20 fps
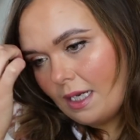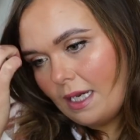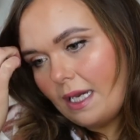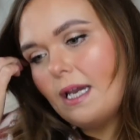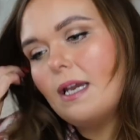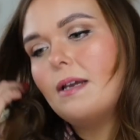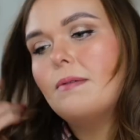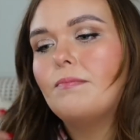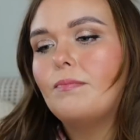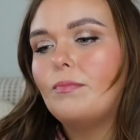
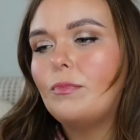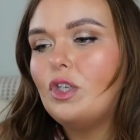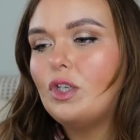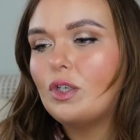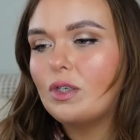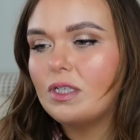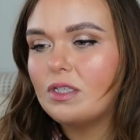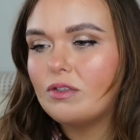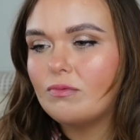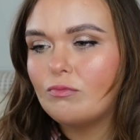um you
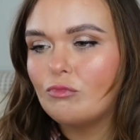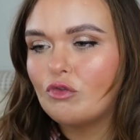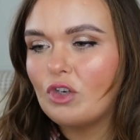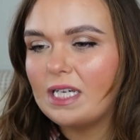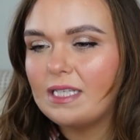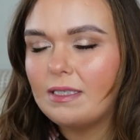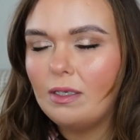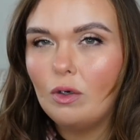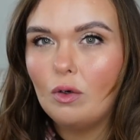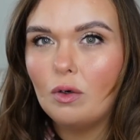could
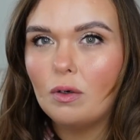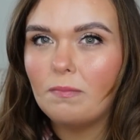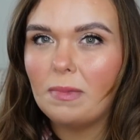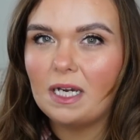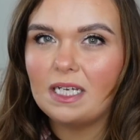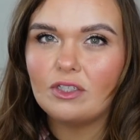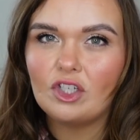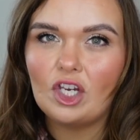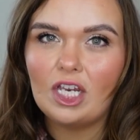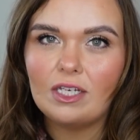dress it up
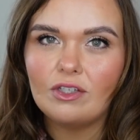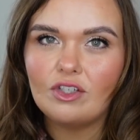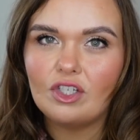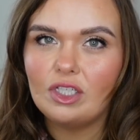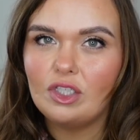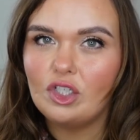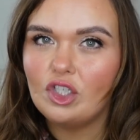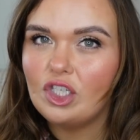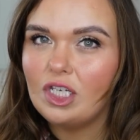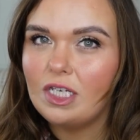by
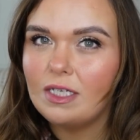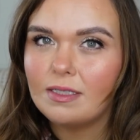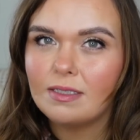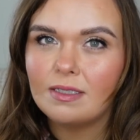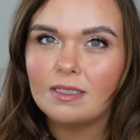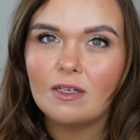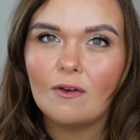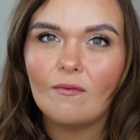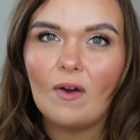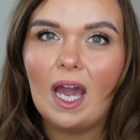changing your shoes and
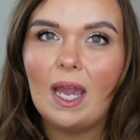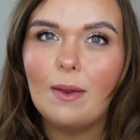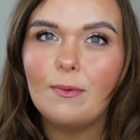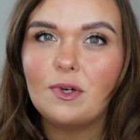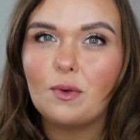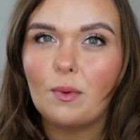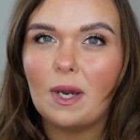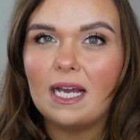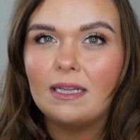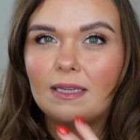stuff i
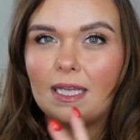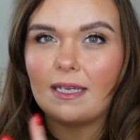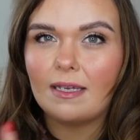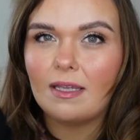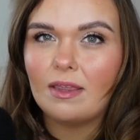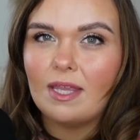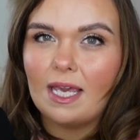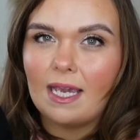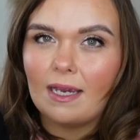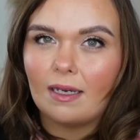would wear like
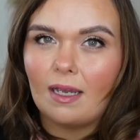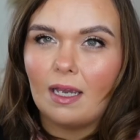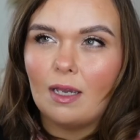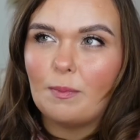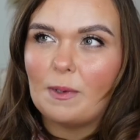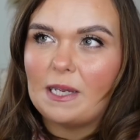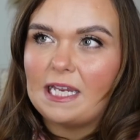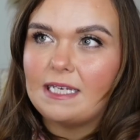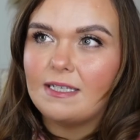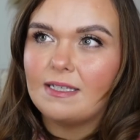thick
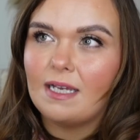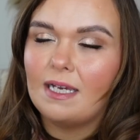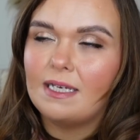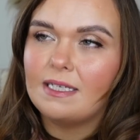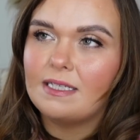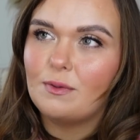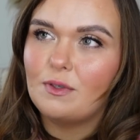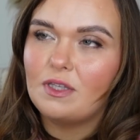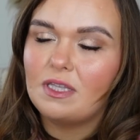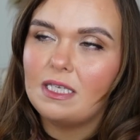opaque
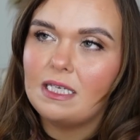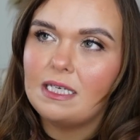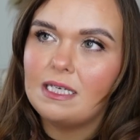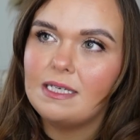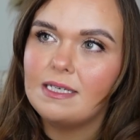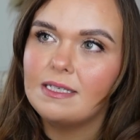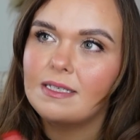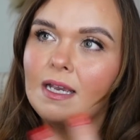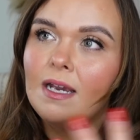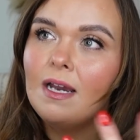tights with
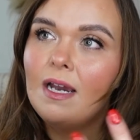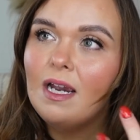these